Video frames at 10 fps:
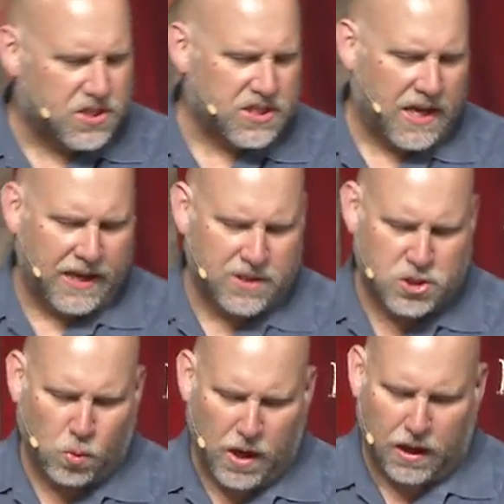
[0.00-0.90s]
the
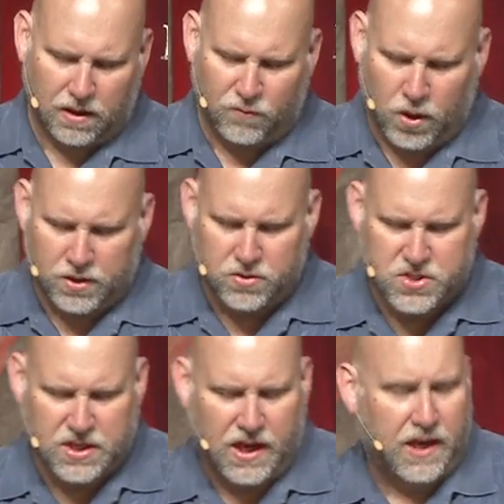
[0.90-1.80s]
signs well of one
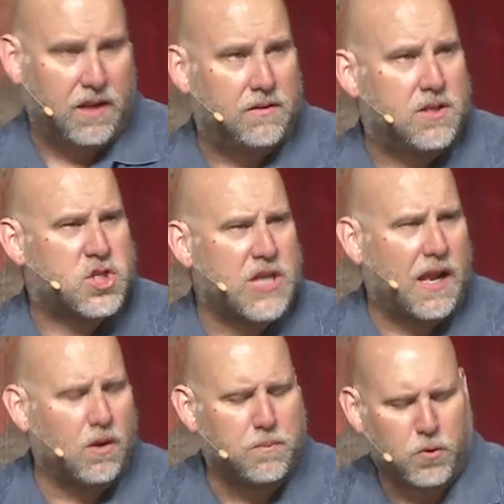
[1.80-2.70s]
who's dying: the
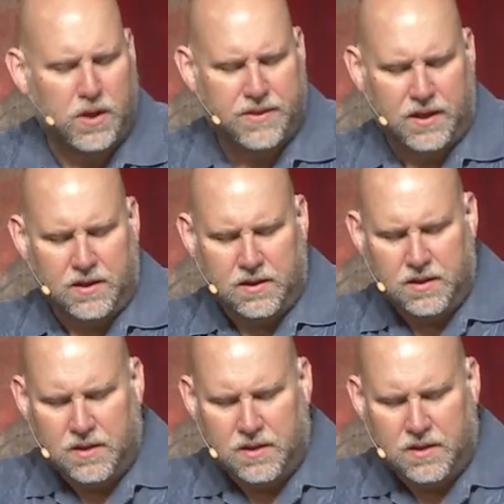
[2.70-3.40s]
shallow breathing,